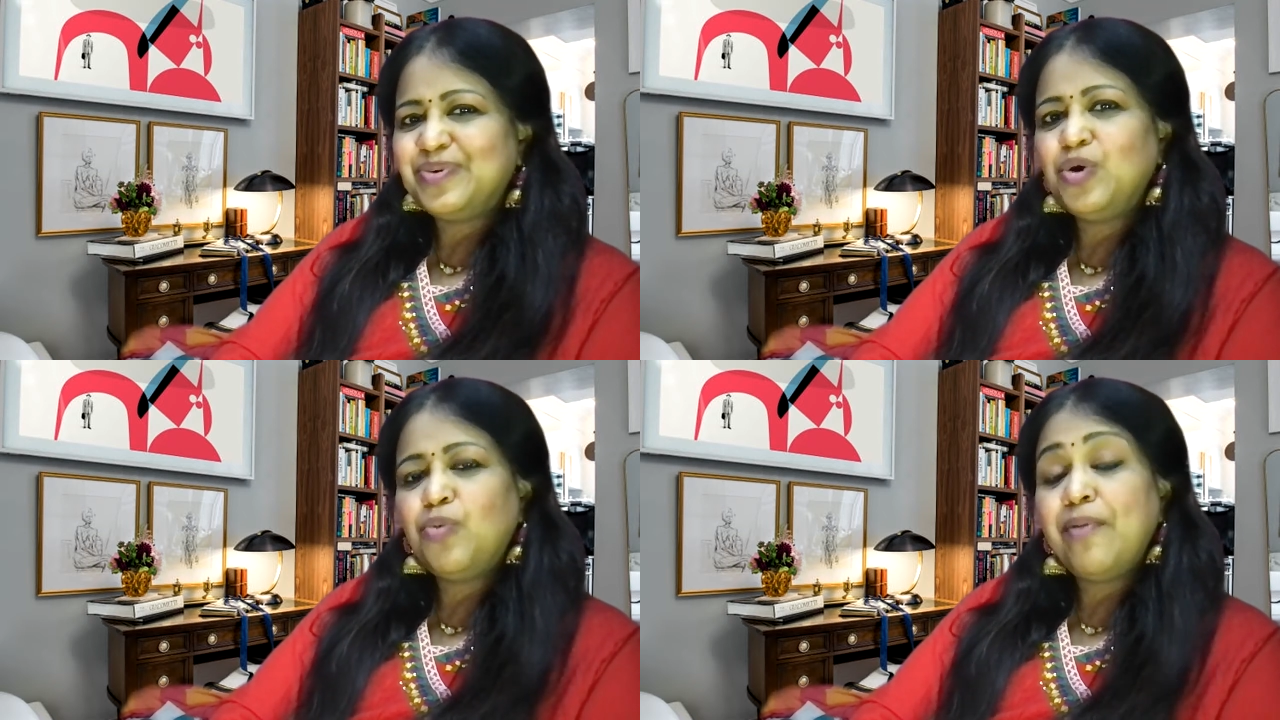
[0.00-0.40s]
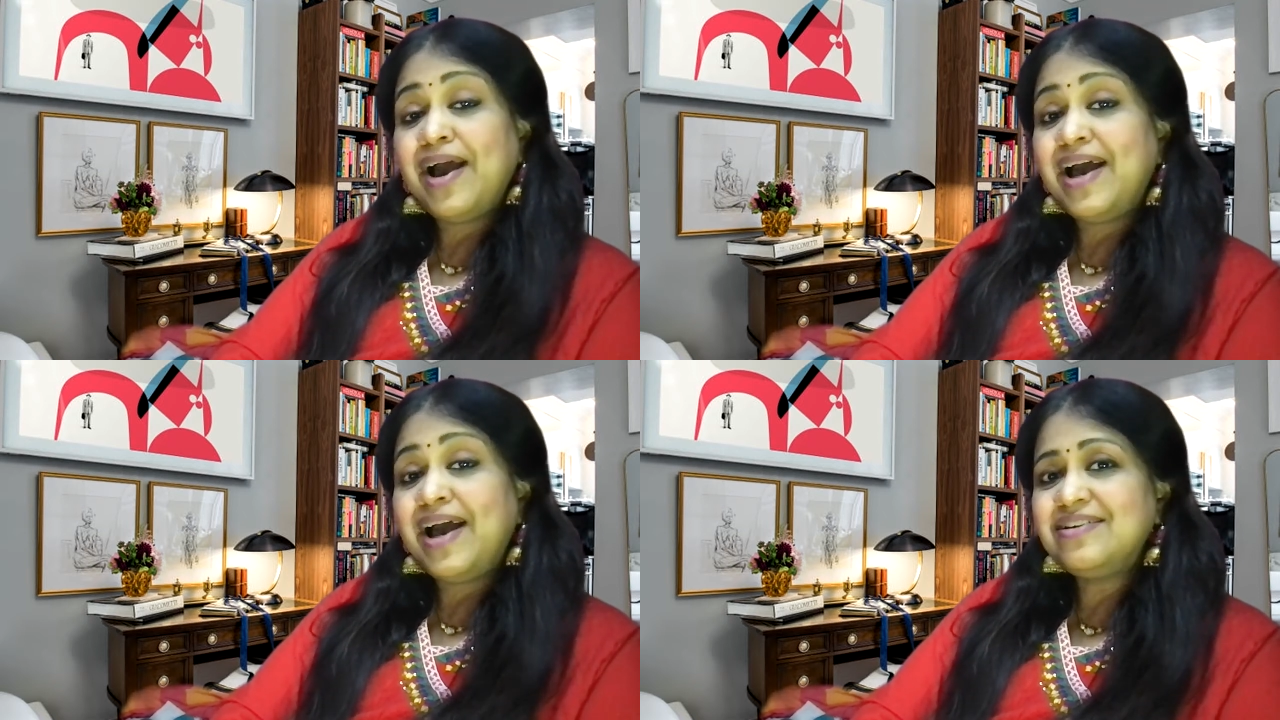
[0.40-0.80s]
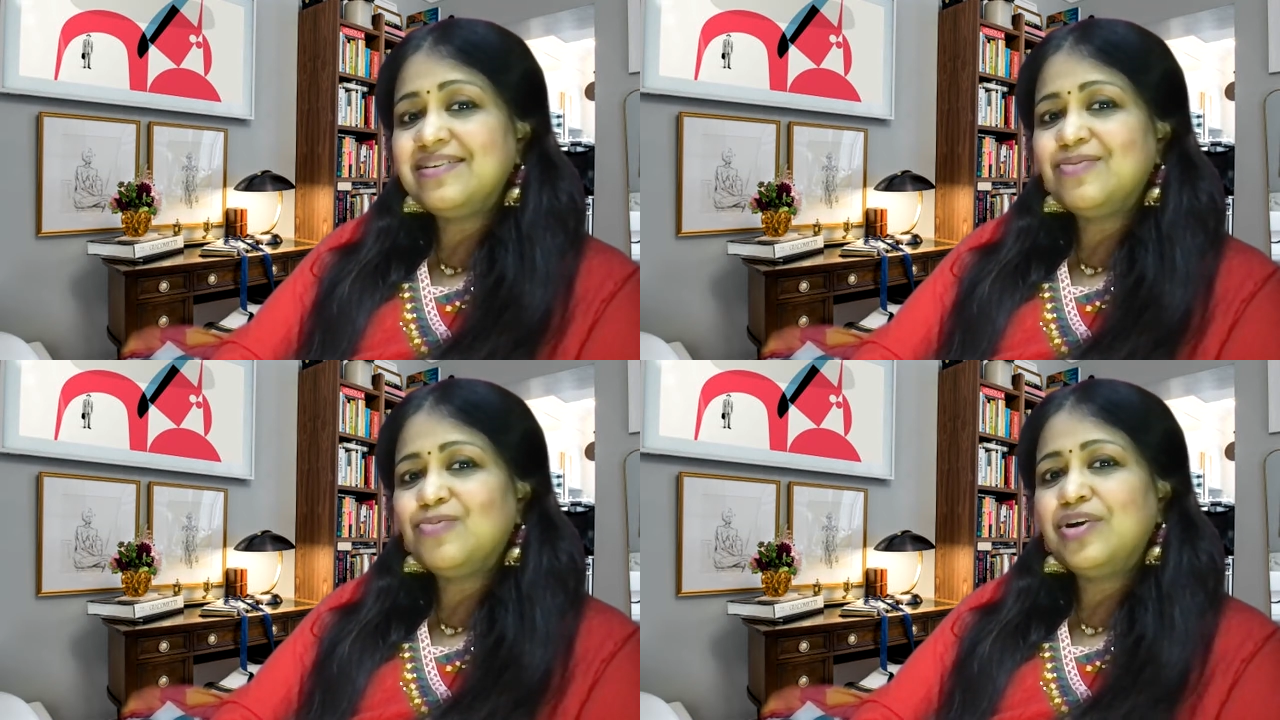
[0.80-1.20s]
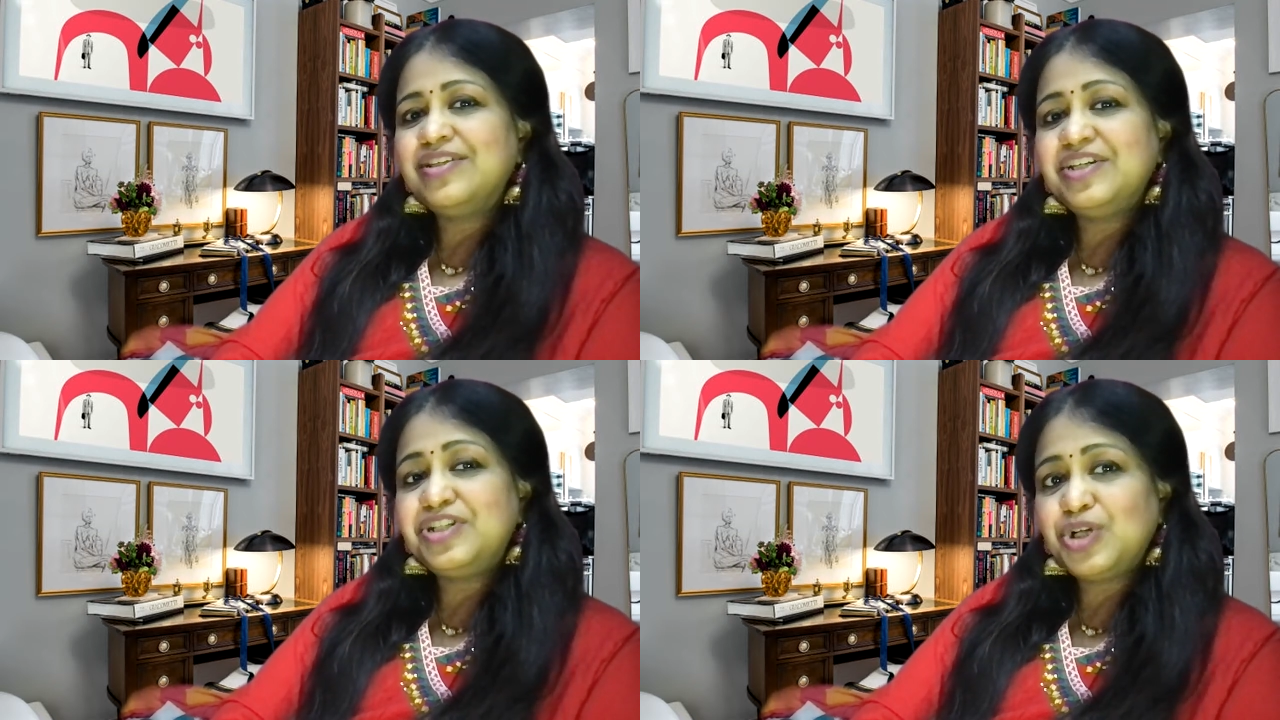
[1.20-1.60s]
no matter what
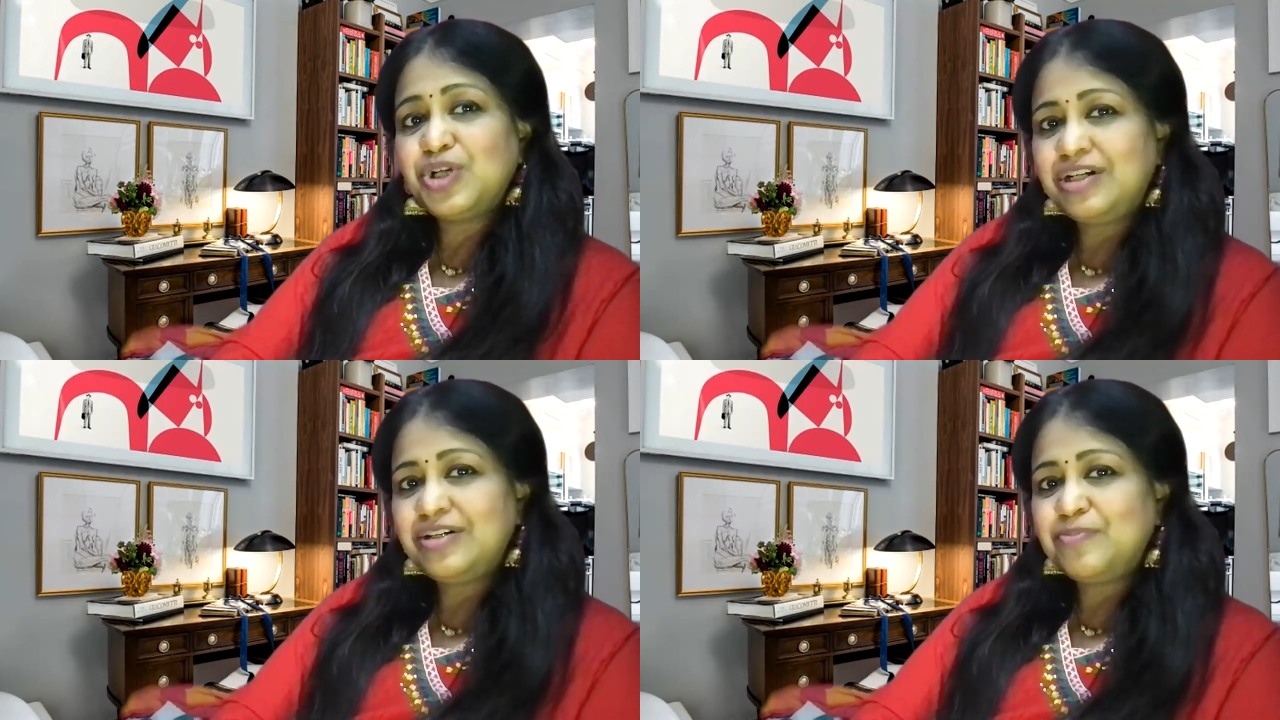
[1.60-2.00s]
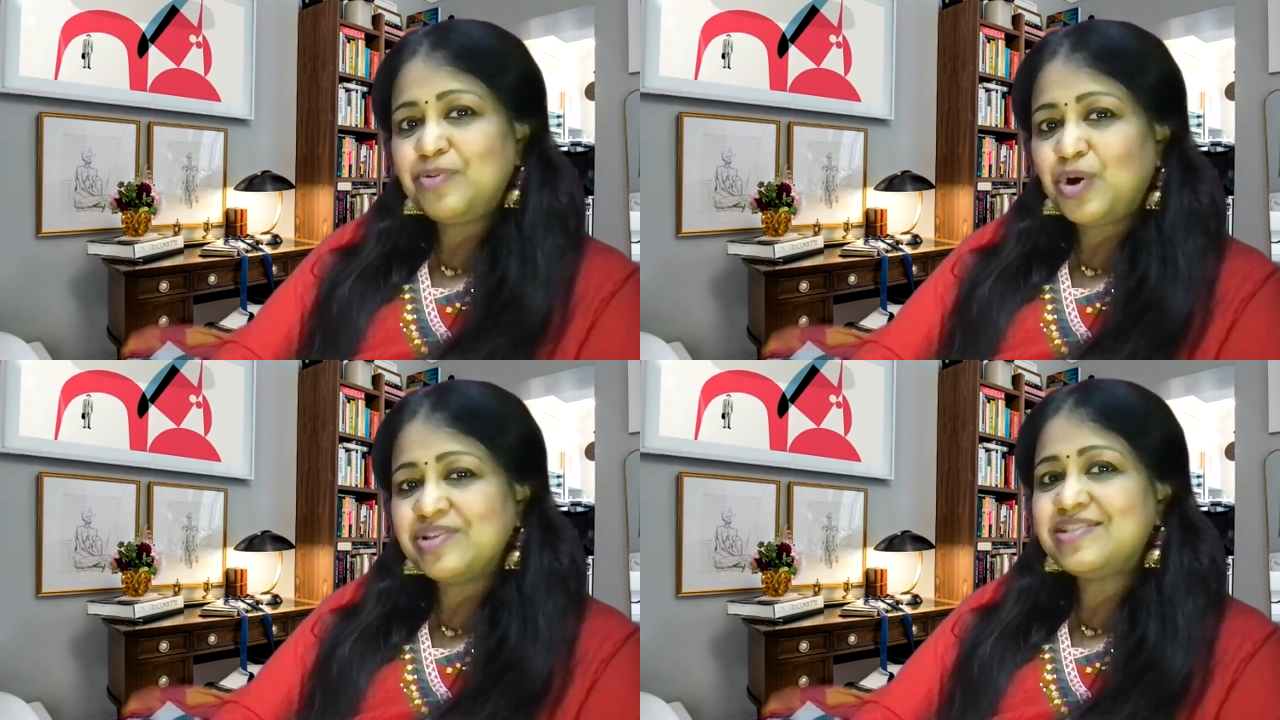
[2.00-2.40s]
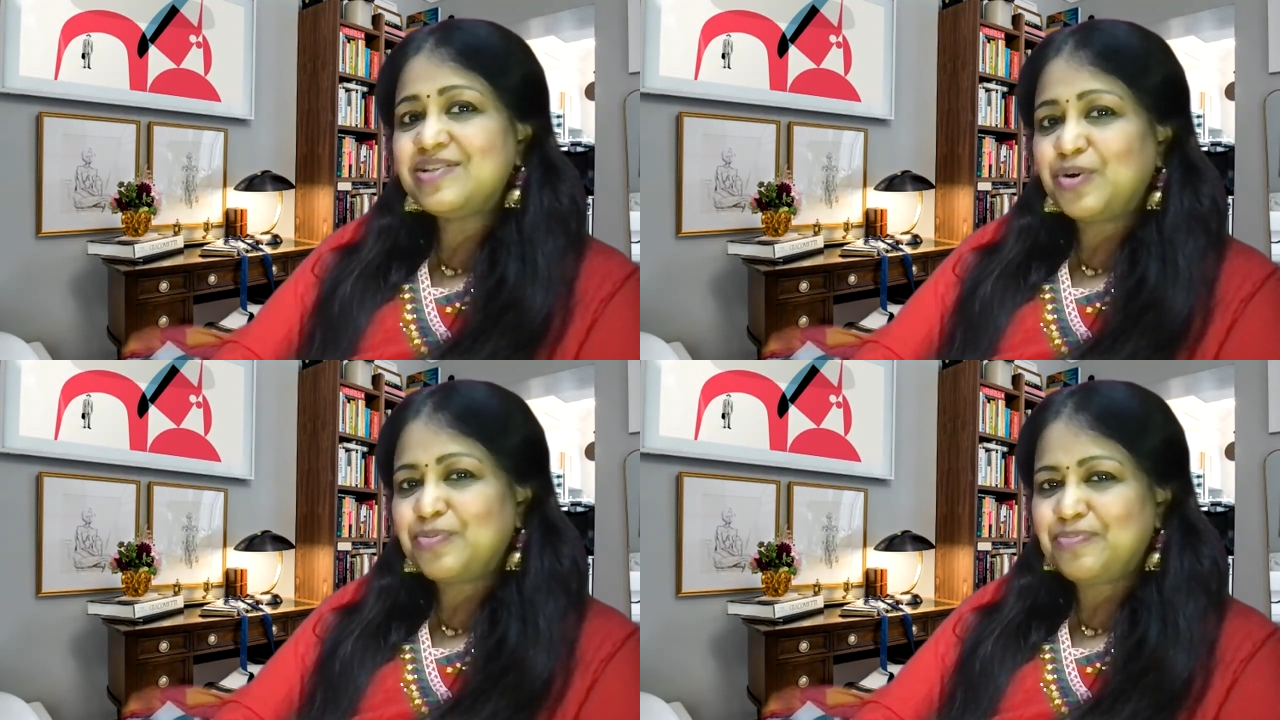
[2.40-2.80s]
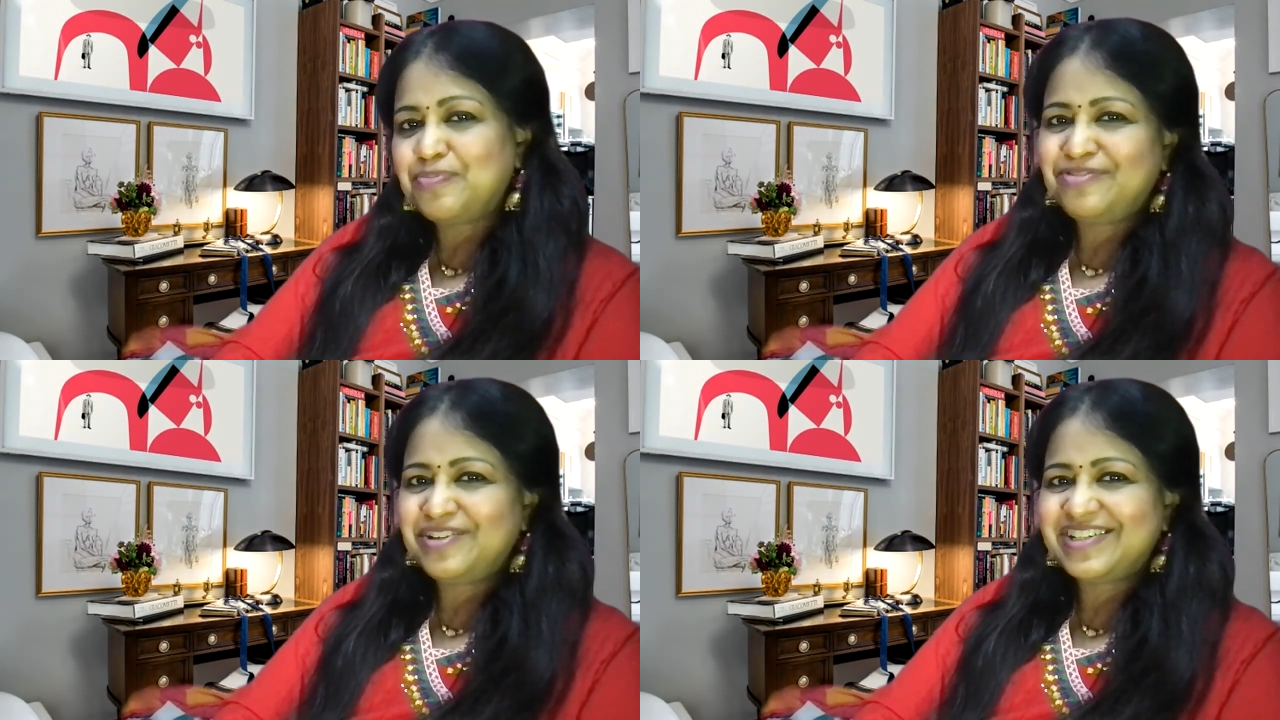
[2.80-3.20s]
the short-term cost or
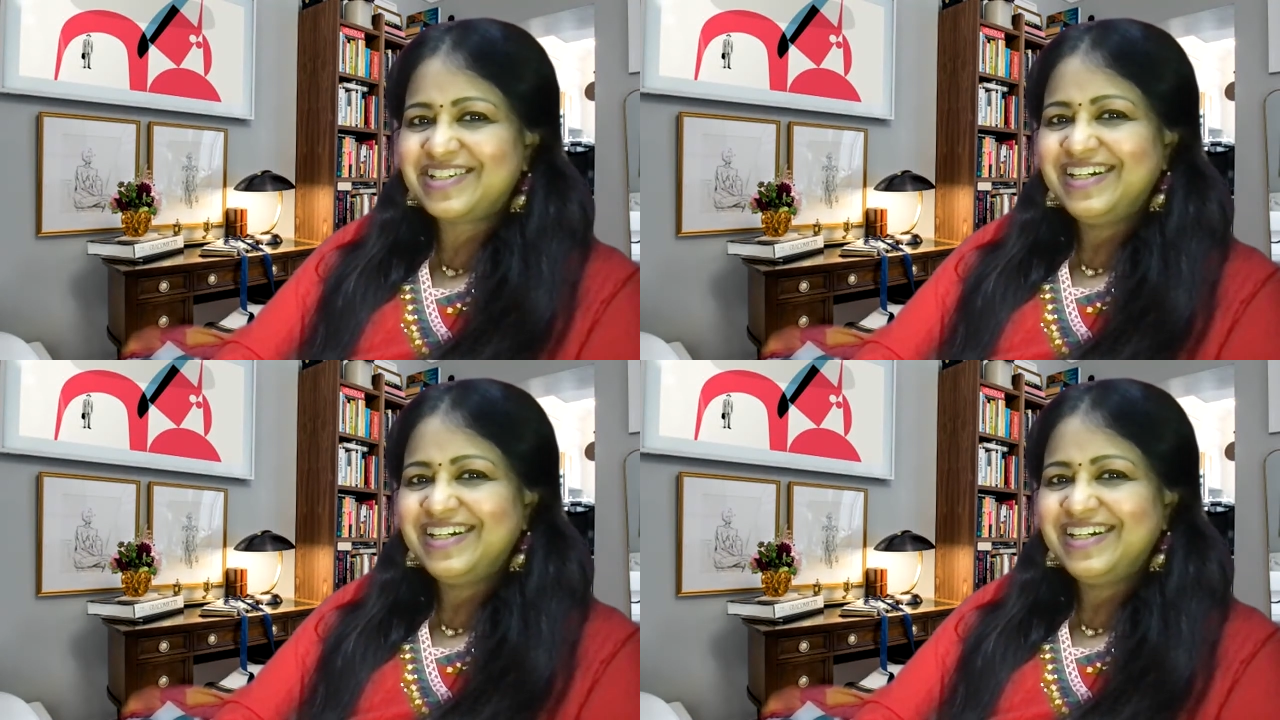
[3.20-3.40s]
benefit.